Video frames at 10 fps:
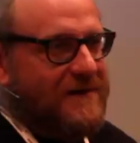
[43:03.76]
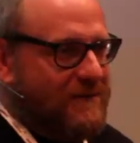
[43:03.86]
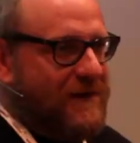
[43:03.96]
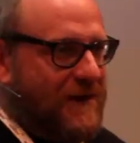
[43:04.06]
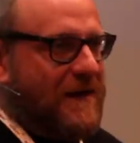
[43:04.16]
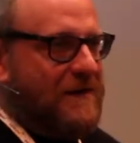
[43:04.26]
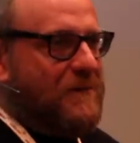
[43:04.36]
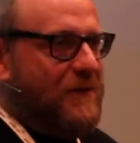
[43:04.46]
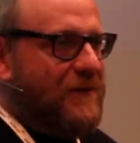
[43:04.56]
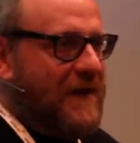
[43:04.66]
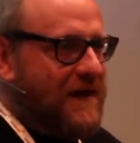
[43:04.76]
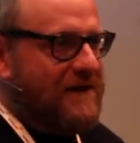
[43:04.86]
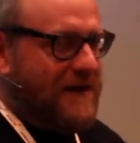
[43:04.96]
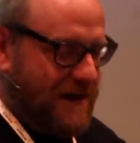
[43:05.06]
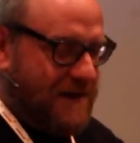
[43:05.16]
with the clipboard there
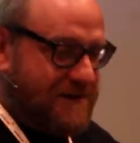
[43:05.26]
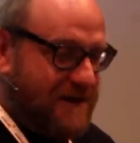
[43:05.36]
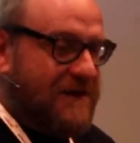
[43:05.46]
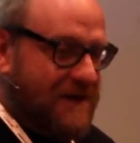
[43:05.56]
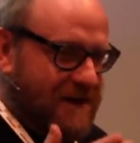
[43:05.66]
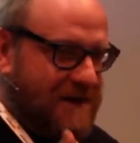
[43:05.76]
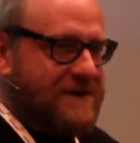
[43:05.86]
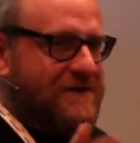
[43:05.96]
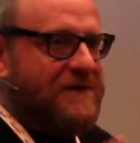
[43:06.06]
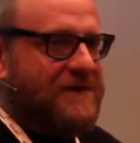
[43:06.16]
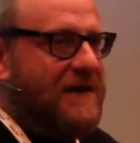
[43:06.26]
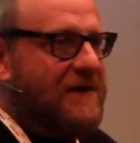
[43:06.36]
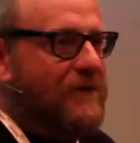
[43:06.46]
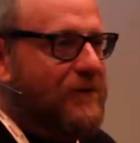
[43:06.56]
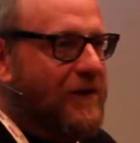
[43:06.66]
going, lads, unless you turn that
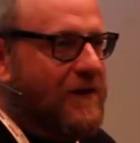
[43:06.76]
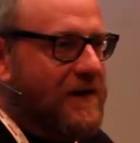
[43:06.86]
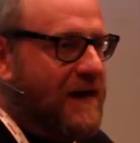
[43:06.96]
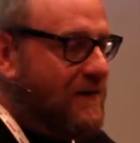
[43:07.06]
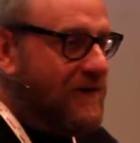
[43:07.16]
off right now,